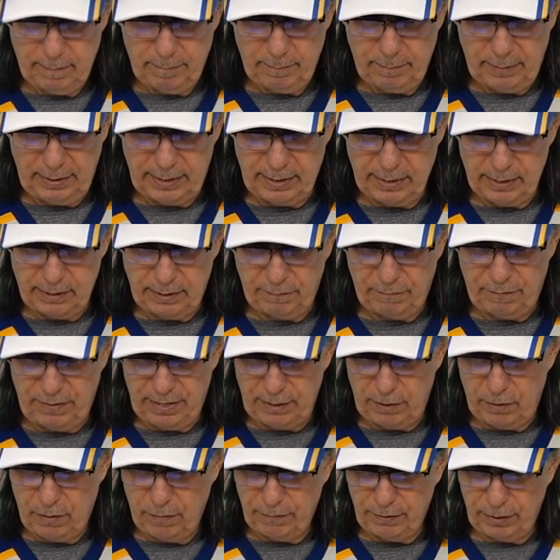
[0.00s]
Because if
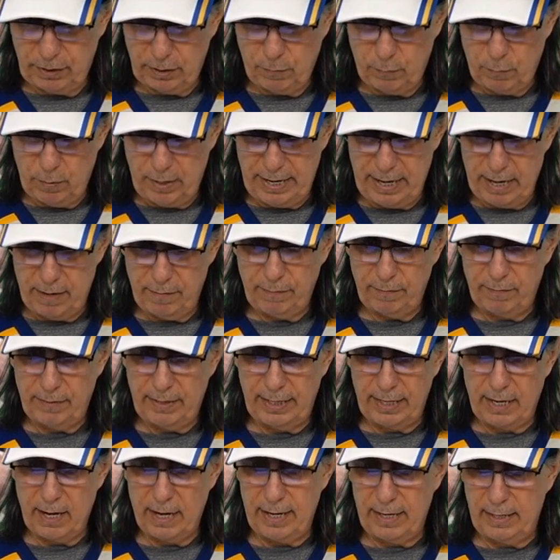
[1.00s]
Vancouver could win out,
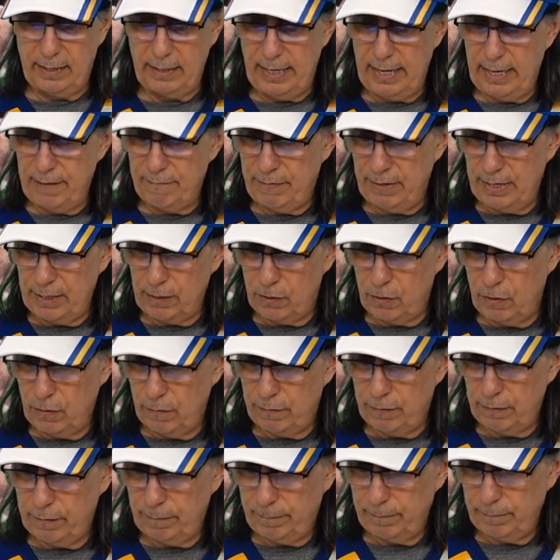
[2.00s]
they got LA at
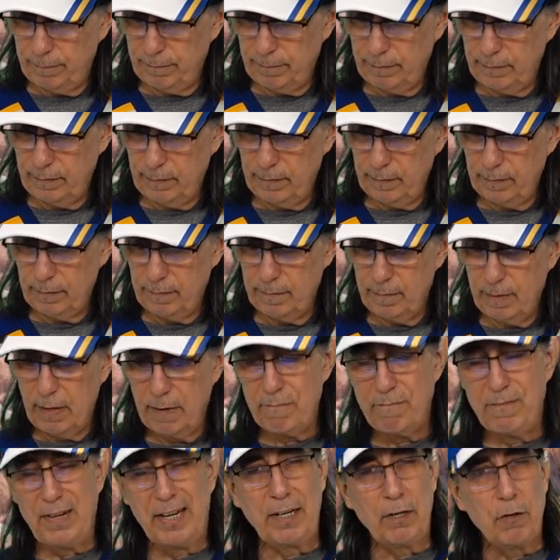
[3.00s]
Vancouver,
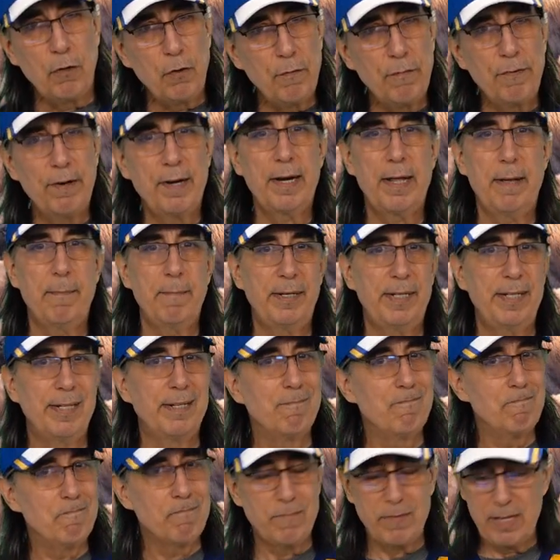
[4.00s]
Vancouver at
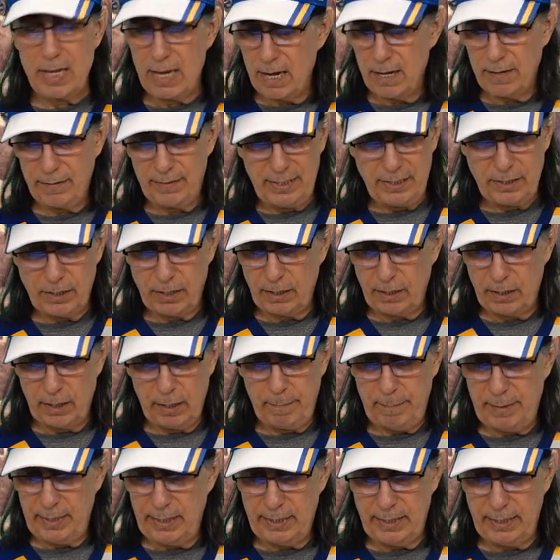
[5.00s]
Edmonton. Now these aren't going
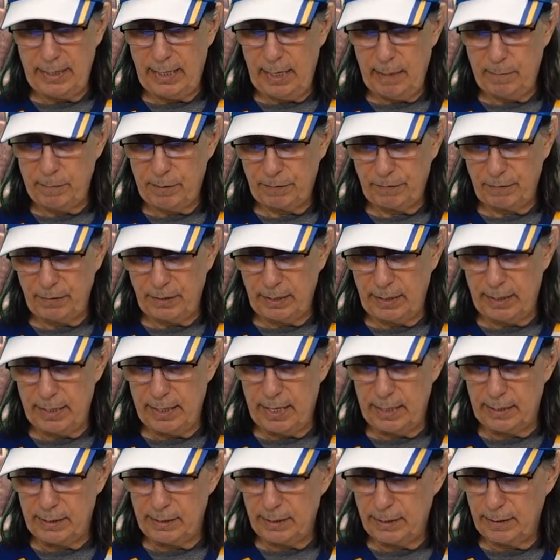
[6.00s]
to be easy games for the
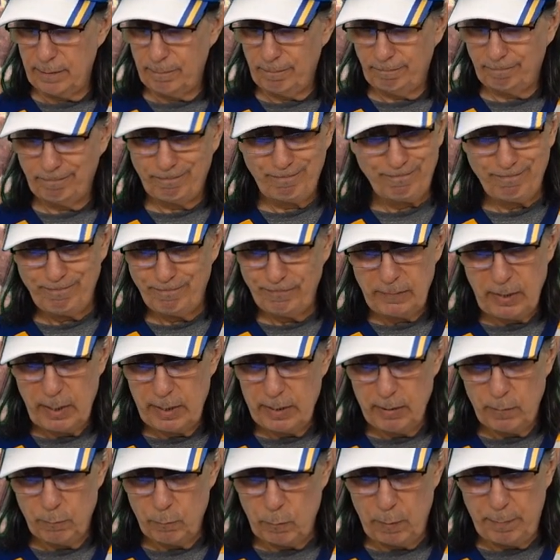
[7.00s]
Canucks.
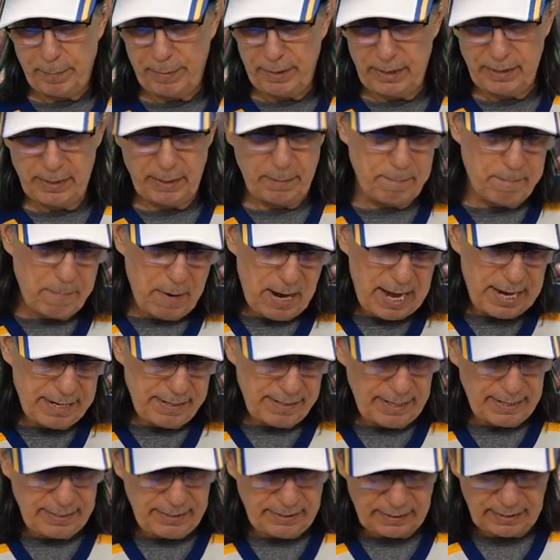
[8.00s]
Won't be easy.
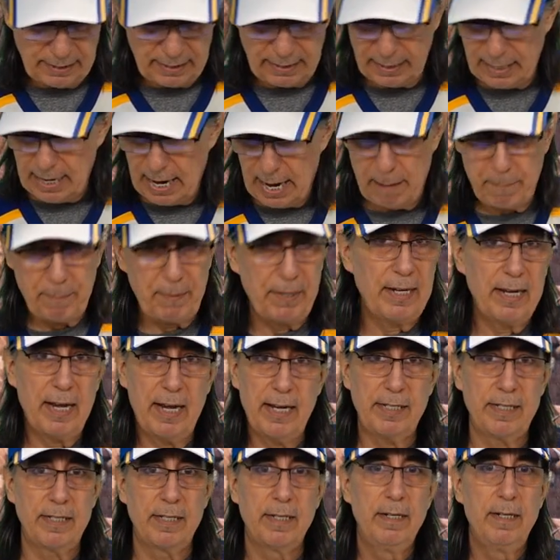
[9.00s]
But anything can happen,
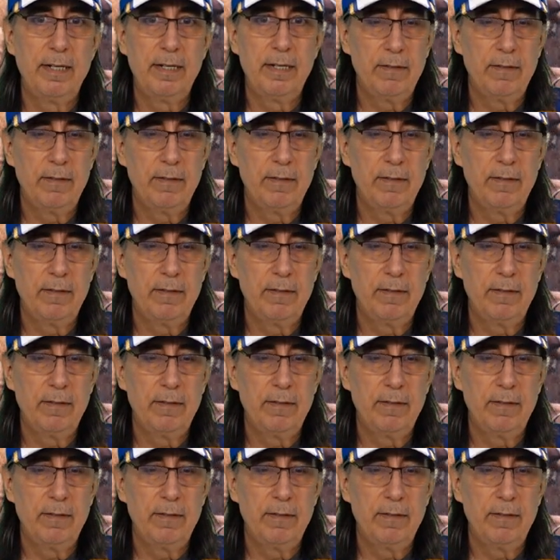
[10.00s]
guys.